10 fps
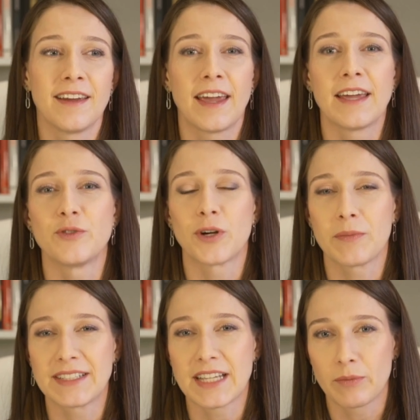And during
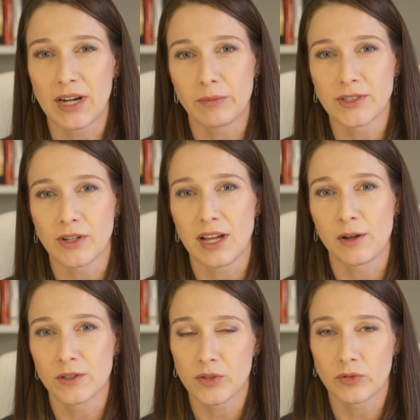my time at Amazon, I
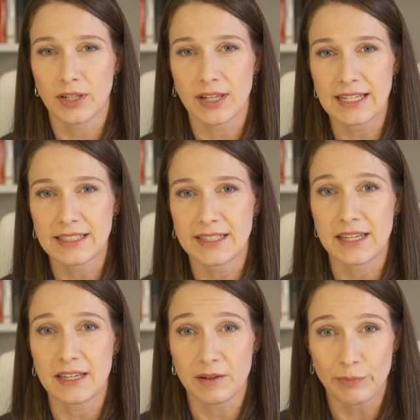also realized
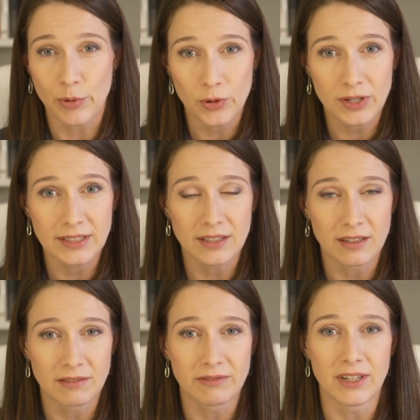the importance
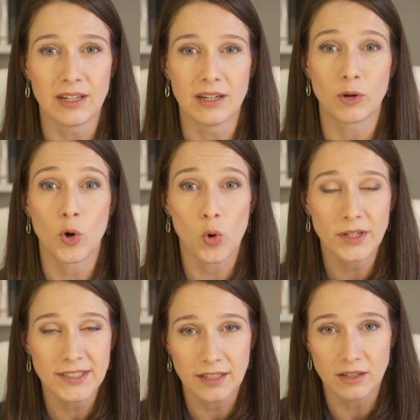of core
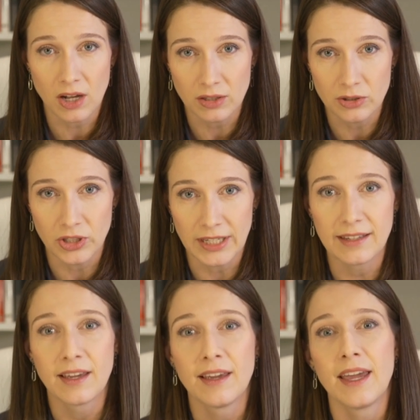technology
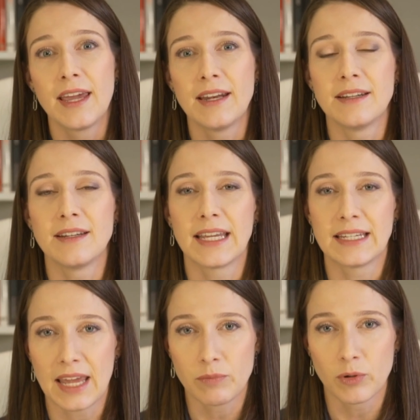in
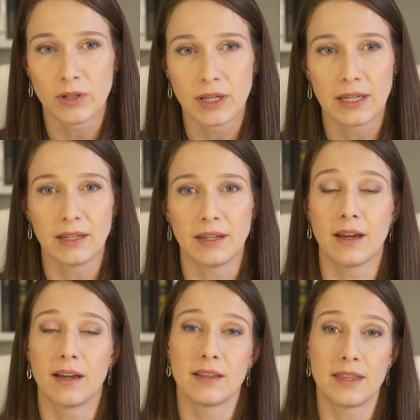enabling
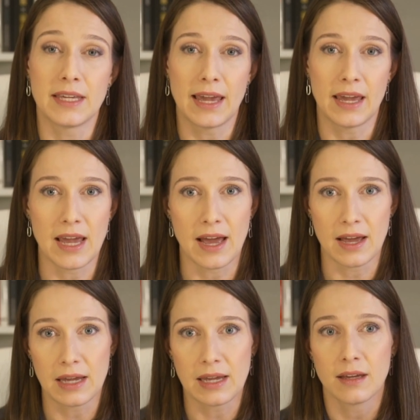the
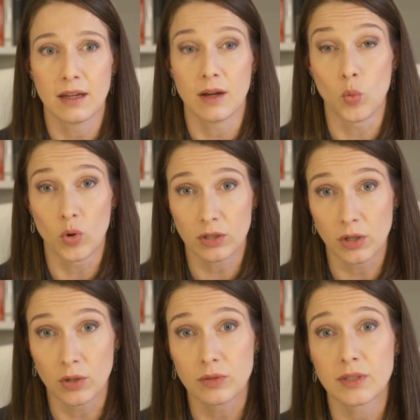AI
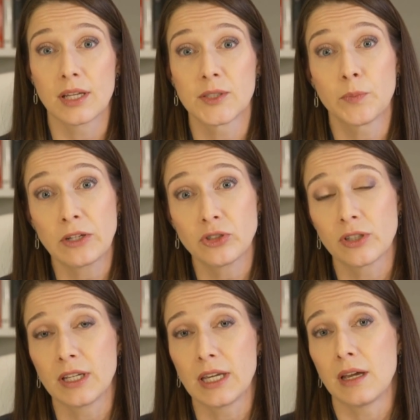workloads,
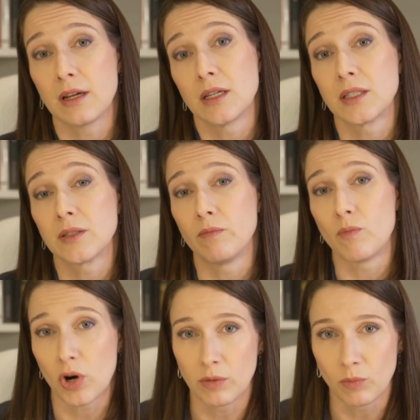especially as
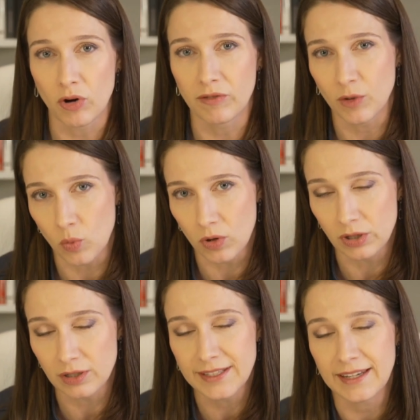more and more of the
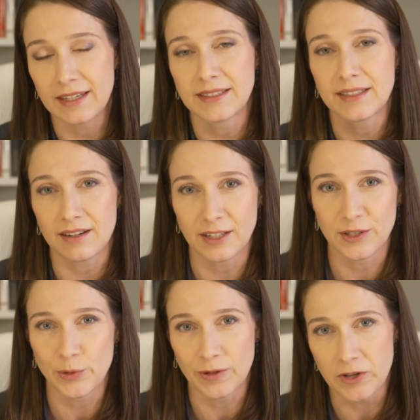world is starting
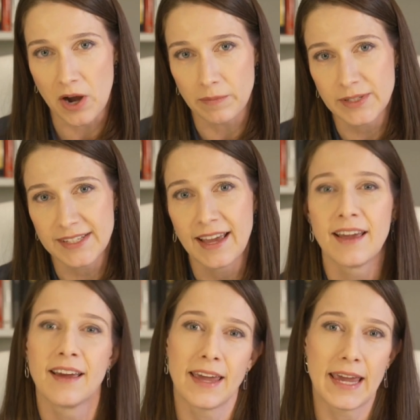to adopt
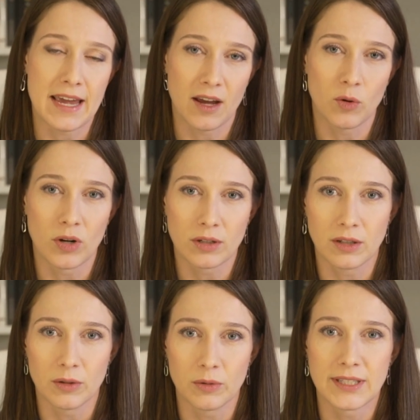AI
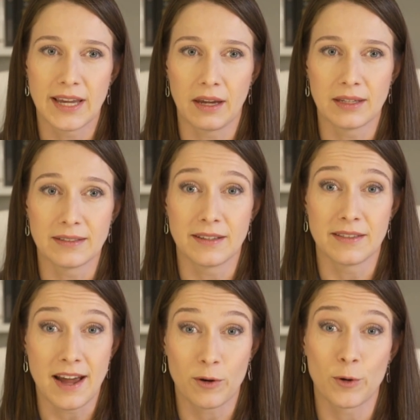workloads, and
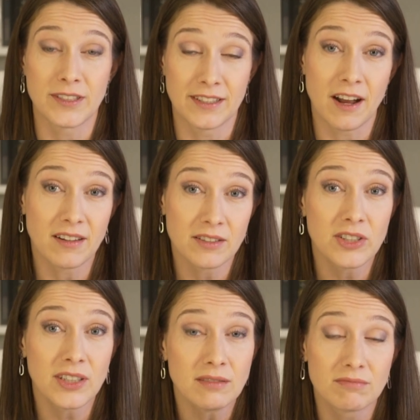that core
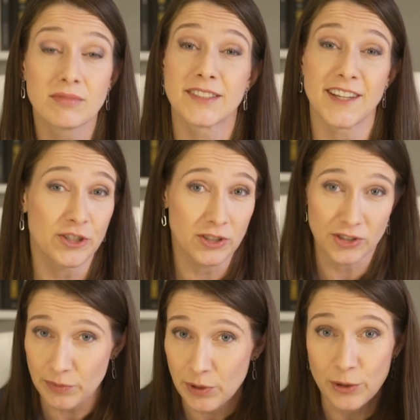technology, such as
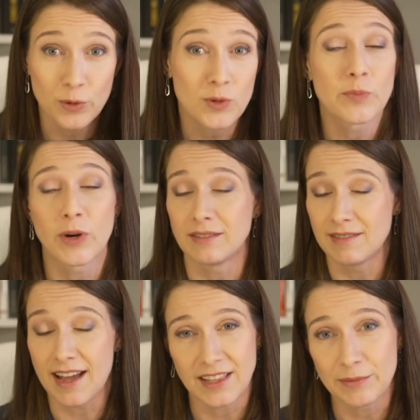GPUs, but
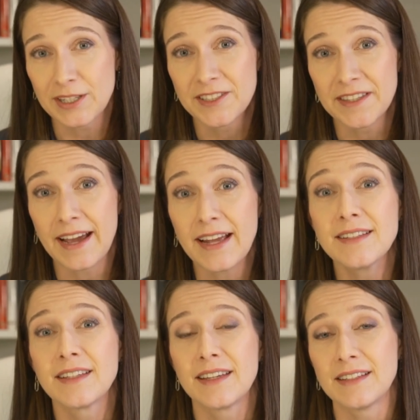not limited to
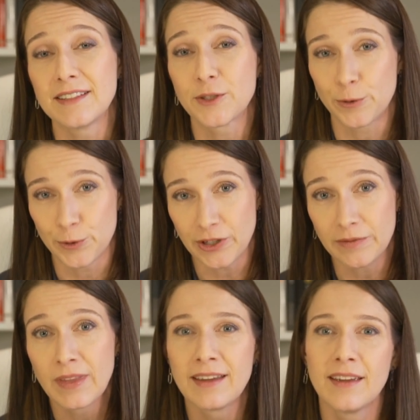that, is crucial.
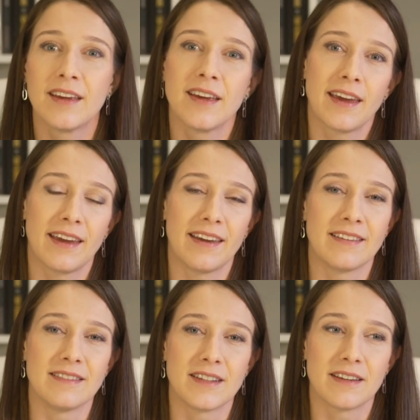
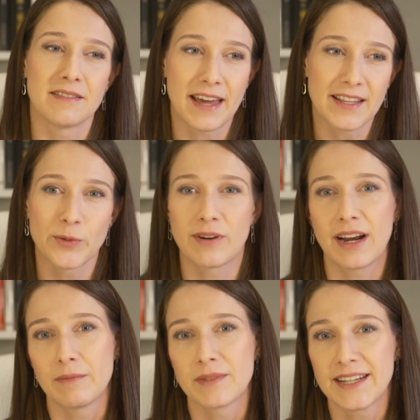And that's where I
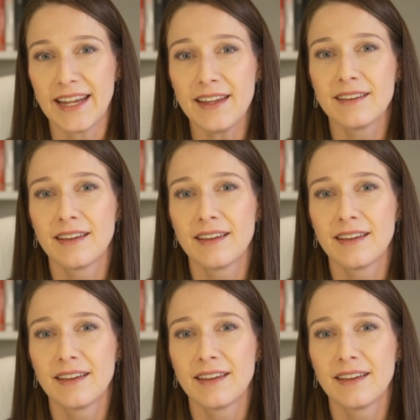am today.